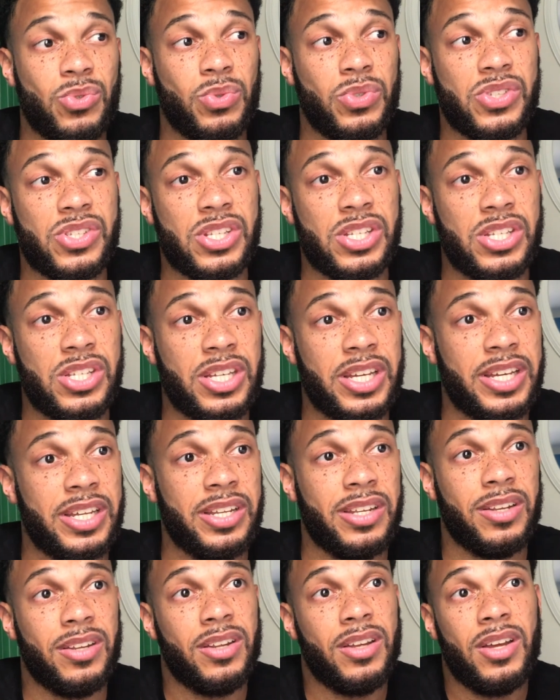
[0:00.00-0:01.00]
will see
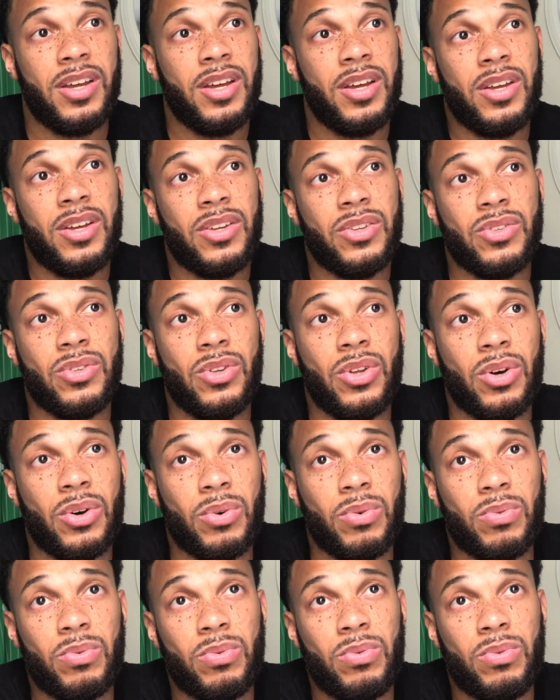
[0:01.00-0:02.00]
in, you
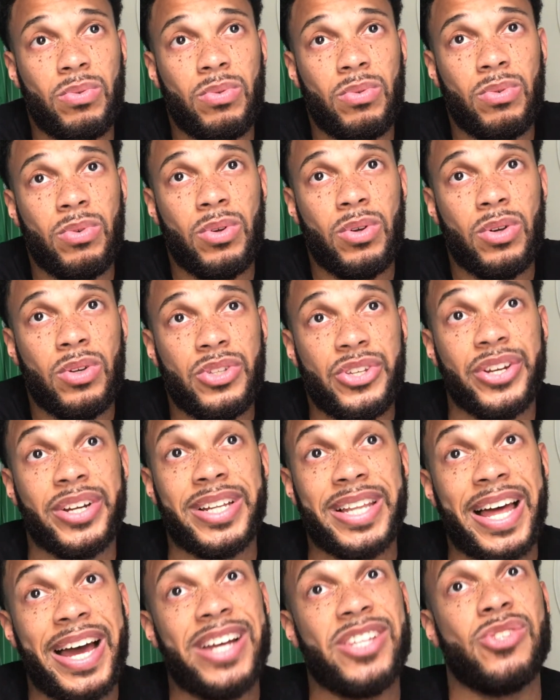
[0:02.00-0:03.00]
know, you're
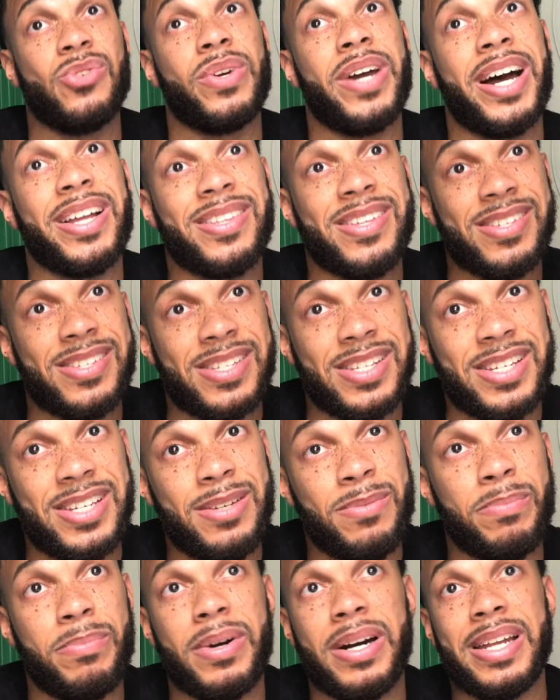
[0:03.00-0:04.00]
glad you got to see,
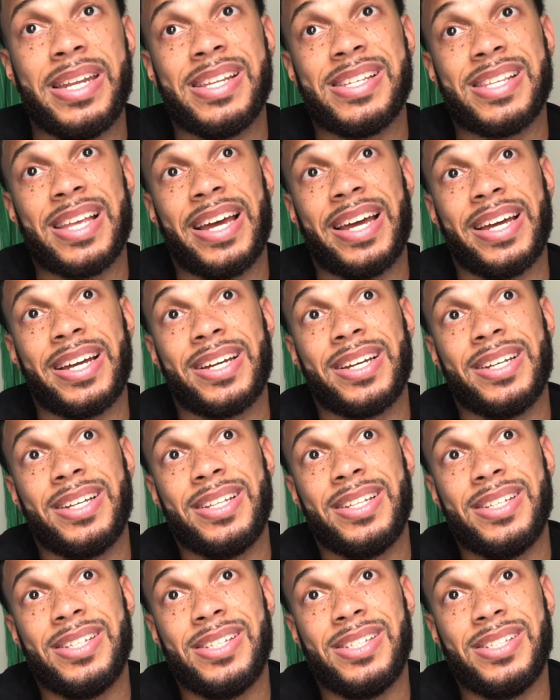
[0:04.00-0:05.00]
but it's like,
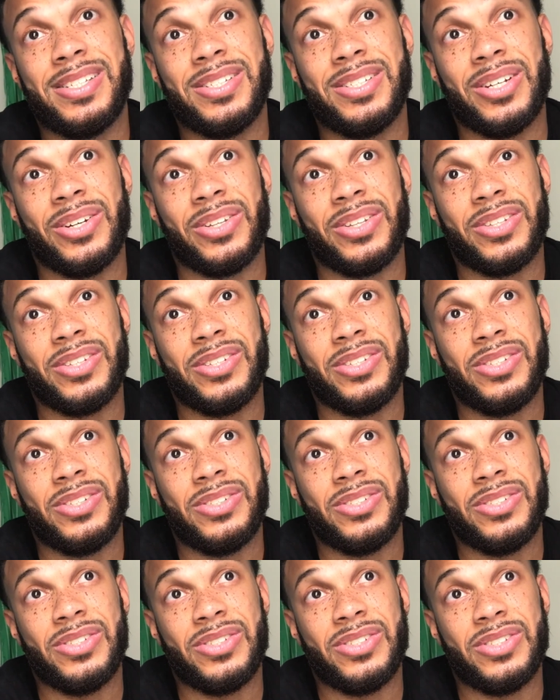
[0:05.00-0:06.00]
you know,
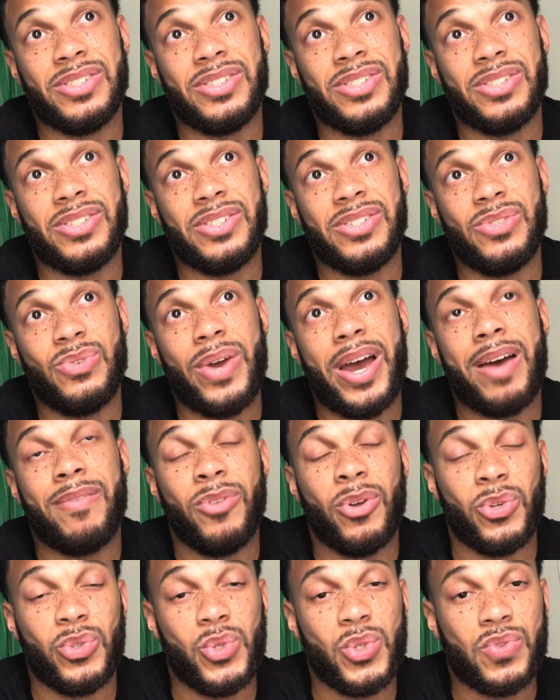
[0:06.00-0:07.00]
you have
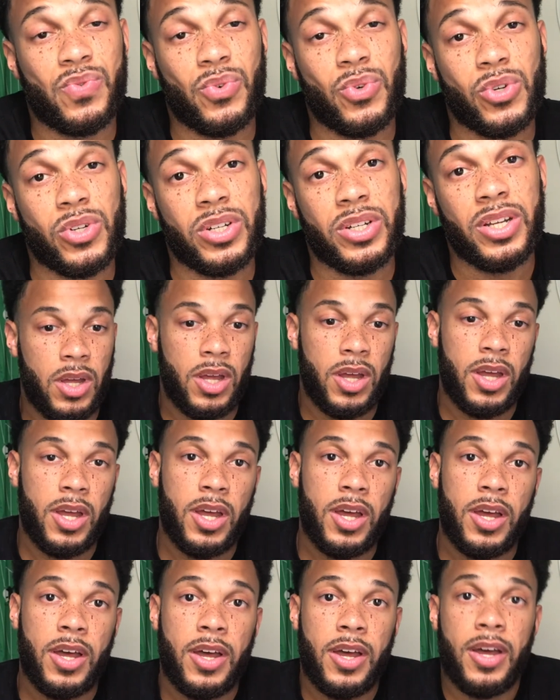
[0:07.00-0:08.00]
no use for
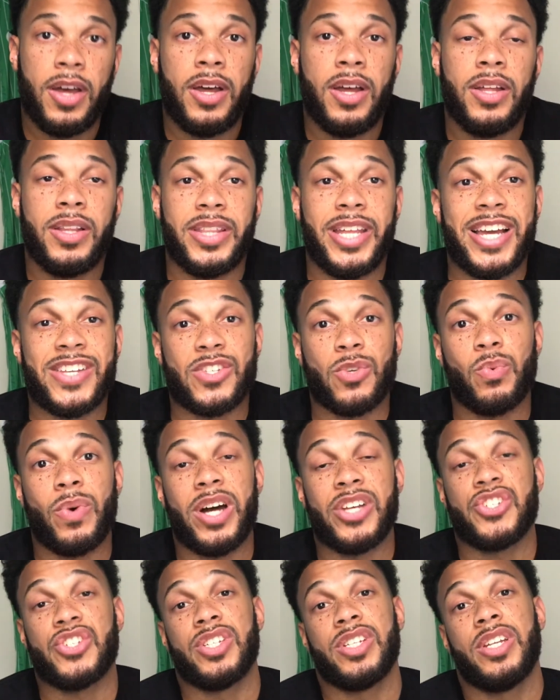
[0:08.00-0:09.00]
it. Thanks for
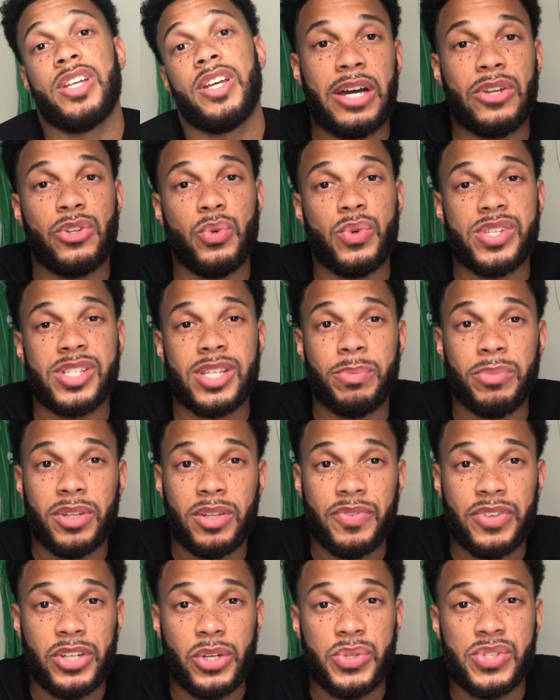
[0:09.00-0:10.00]
watching. do a similar
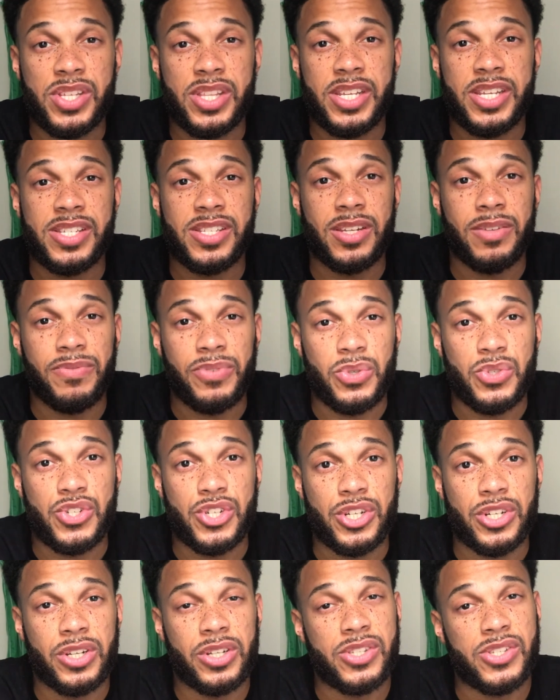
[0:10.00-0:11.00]
video to this in the
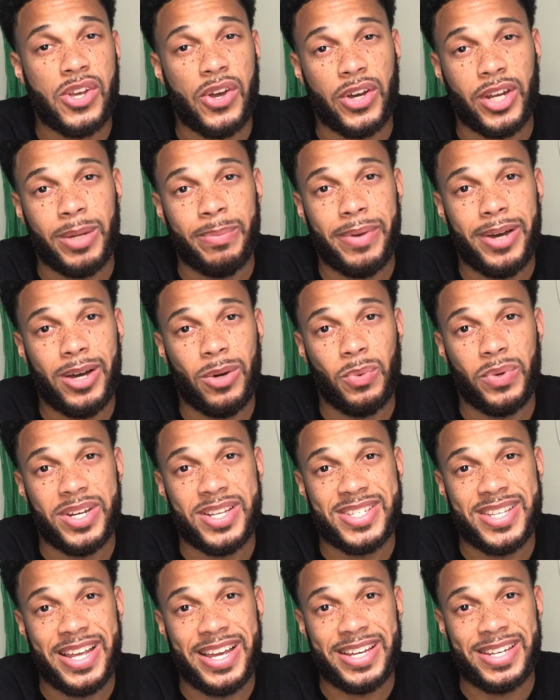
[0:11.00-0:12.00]
future, talking about what
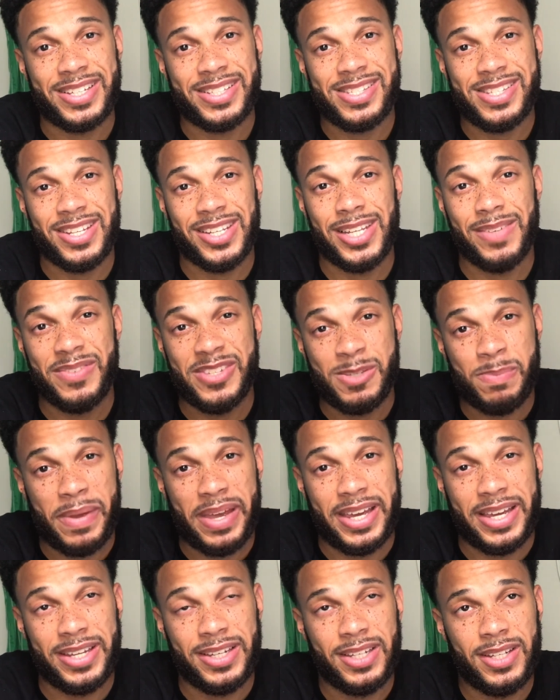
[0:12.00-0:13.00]
it's like to live in
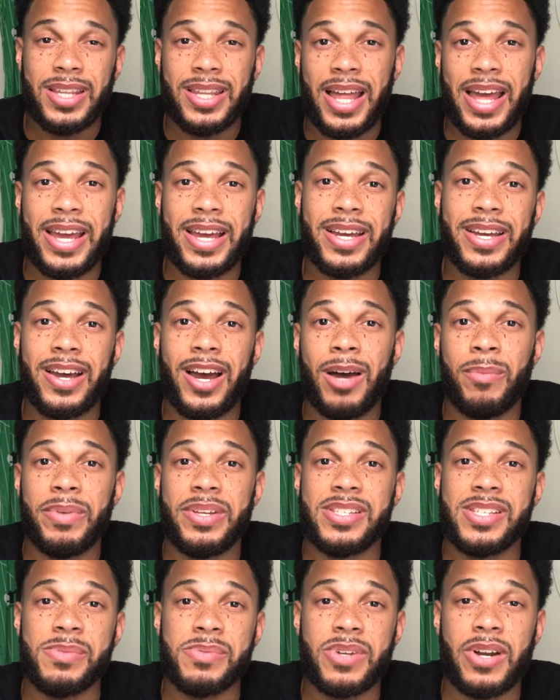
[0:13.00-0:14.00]
Spain. Like,
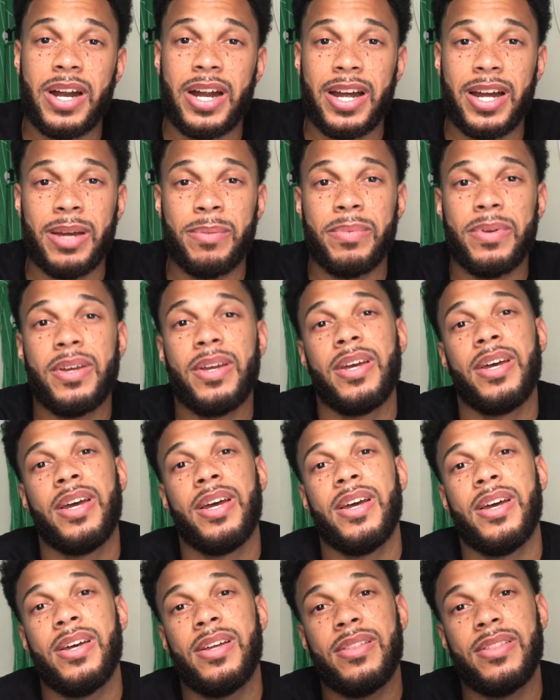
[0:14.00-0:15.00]
comment, subscribe.
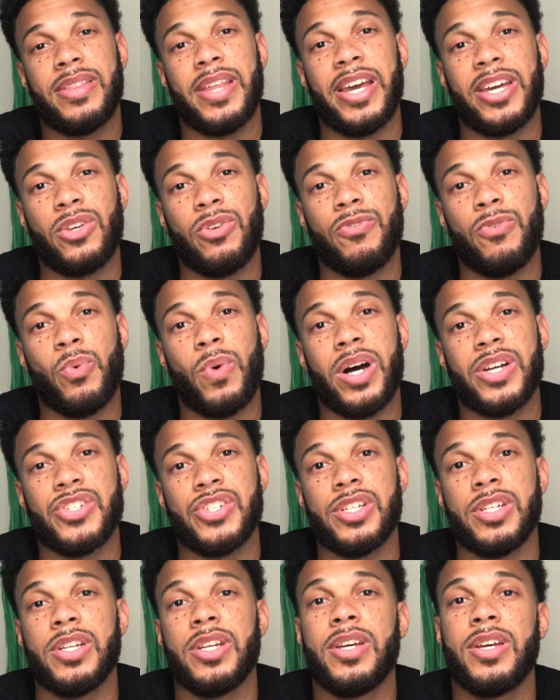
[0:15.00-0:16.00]
Thank you for
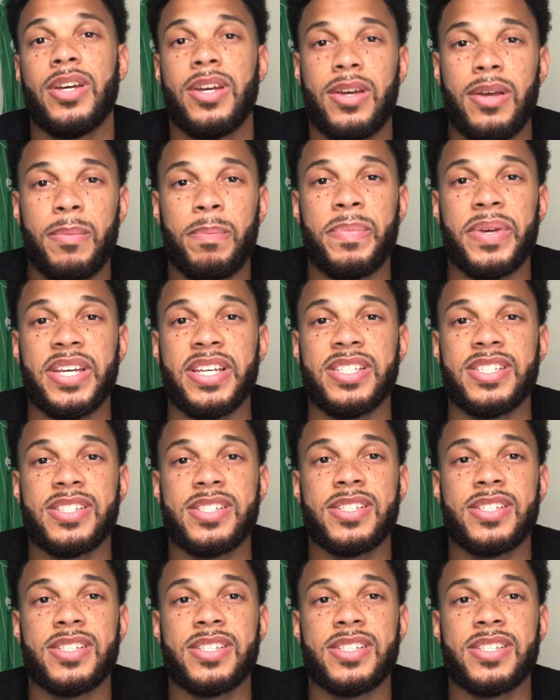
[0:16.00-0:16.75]
watching. Peace.